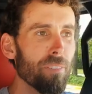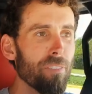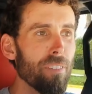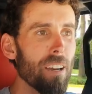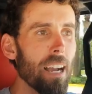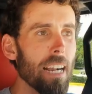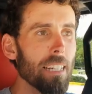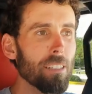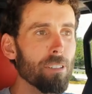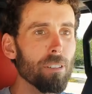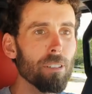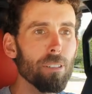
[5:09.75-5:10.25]

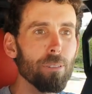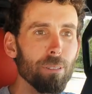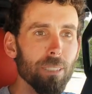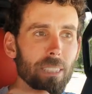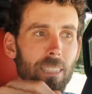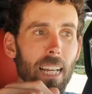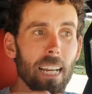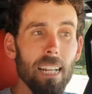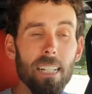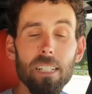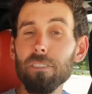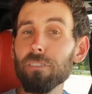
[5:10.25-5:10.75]
factory with
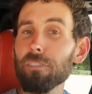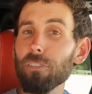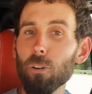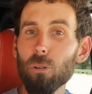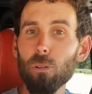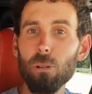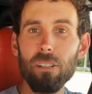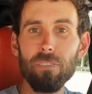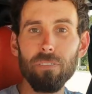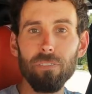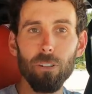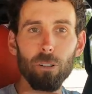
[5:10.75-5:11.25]
Dana
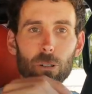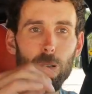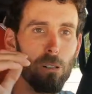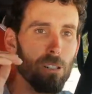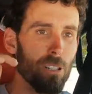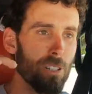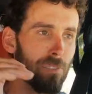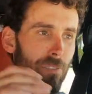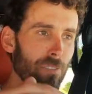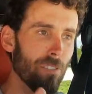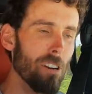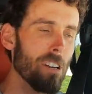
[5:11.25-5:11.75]

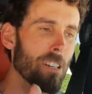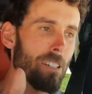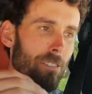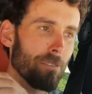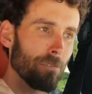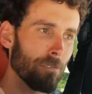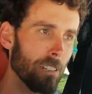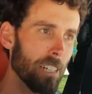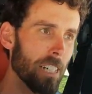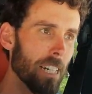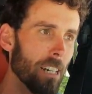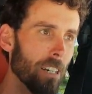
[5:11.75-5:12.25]
forty-fours front
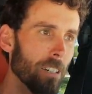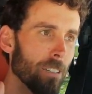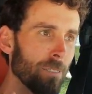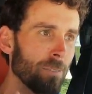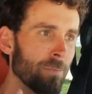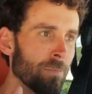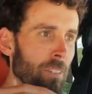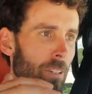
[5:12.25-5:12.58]
and rear,